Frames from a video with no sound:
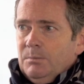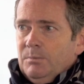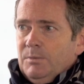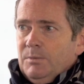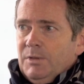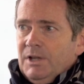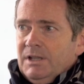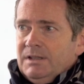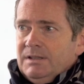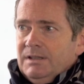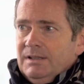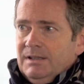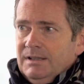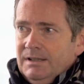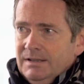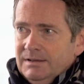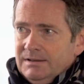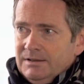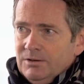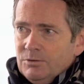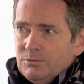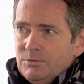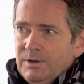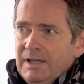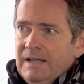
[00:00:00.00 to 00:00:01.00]
but
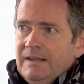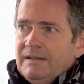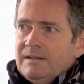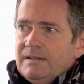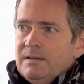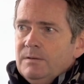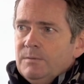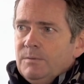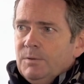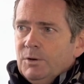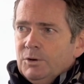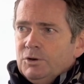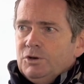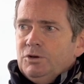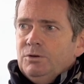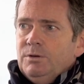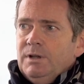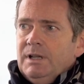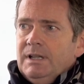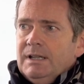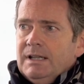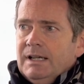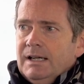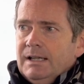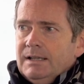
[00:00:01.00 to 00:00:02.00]
the reason for
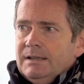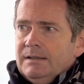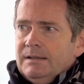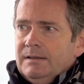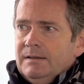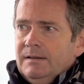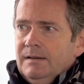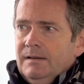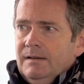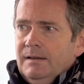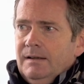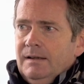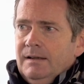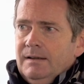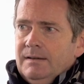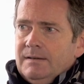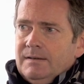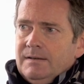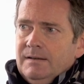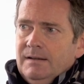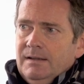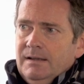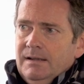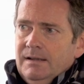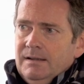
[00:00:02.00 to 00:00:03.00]
doing that
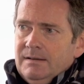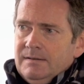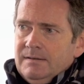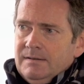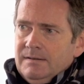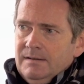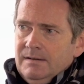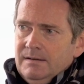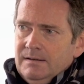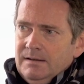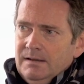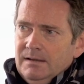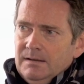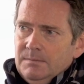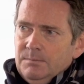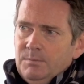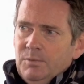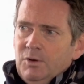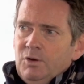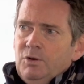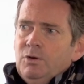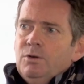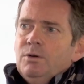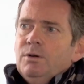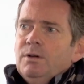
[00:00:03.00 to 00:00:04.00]
is is, is, is
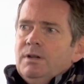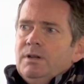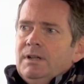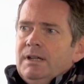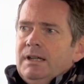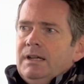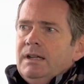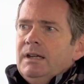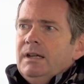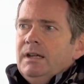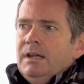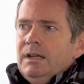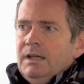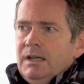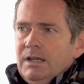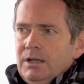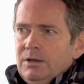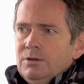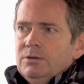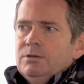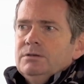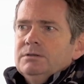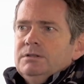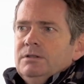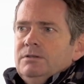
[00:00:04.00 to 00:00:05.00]
purely
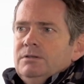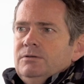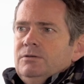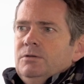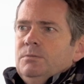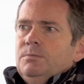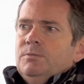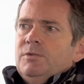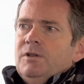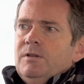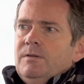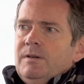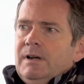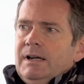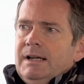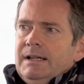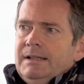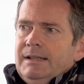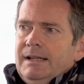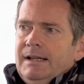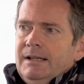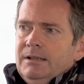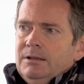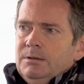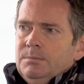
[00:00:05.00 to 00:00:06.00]
in order to
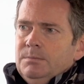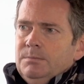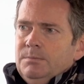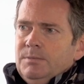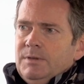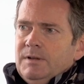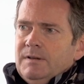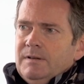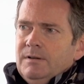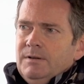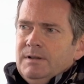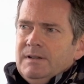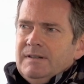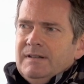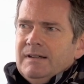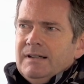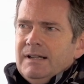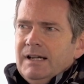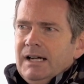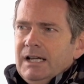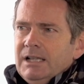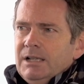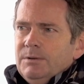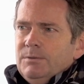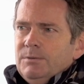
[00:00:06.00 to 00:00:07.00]
provide help. So it's a
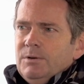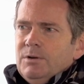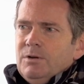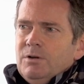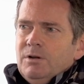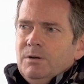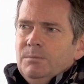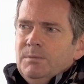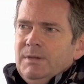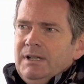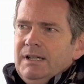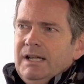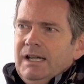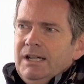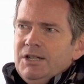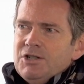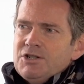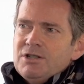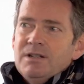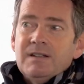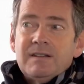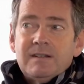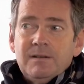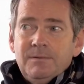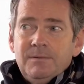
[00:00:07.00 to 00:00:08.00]
kind of a
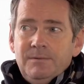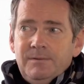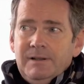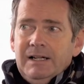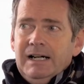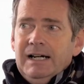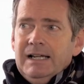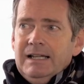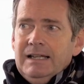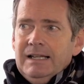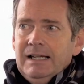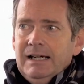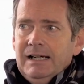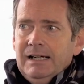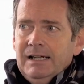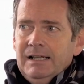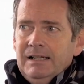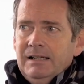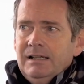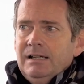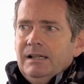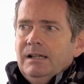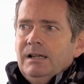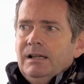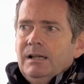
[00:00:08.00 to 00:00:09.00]
combination. It's a fine
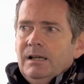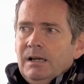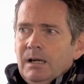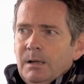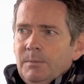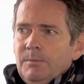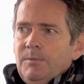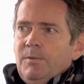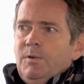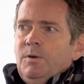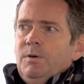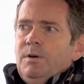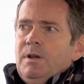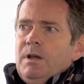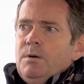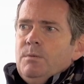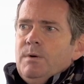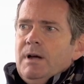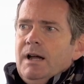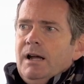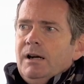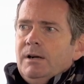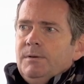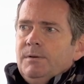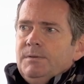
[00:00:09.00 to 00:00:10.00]
line. I'm fully
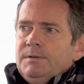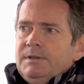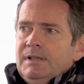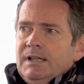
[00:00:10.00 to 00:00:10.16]
aware of